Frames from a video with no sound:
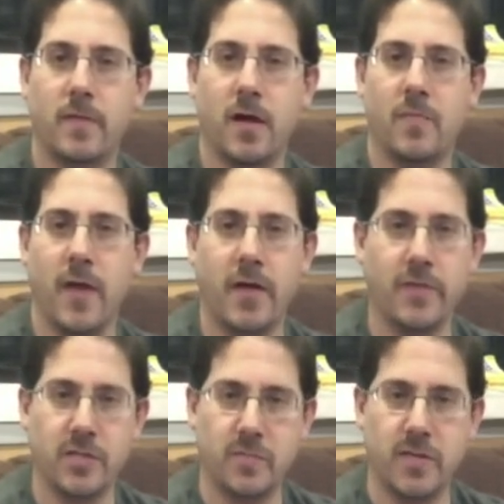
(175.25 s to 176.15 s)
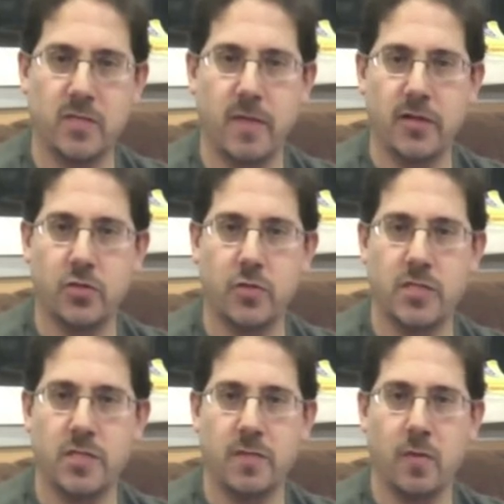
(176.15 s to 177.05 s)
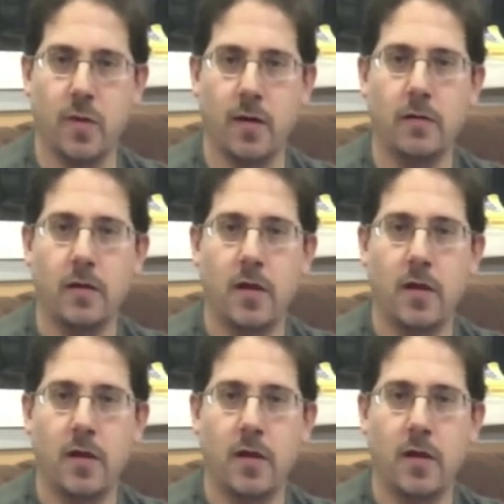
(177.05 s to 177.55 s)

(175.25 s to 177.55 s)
I already speak Spanish reasonably well,